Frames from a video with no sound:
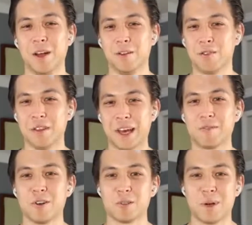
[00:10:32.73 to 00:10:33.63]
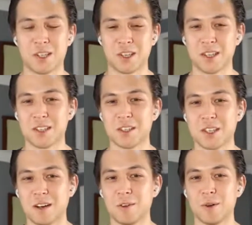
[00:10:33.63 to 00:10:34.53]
for that first match against El Salvador.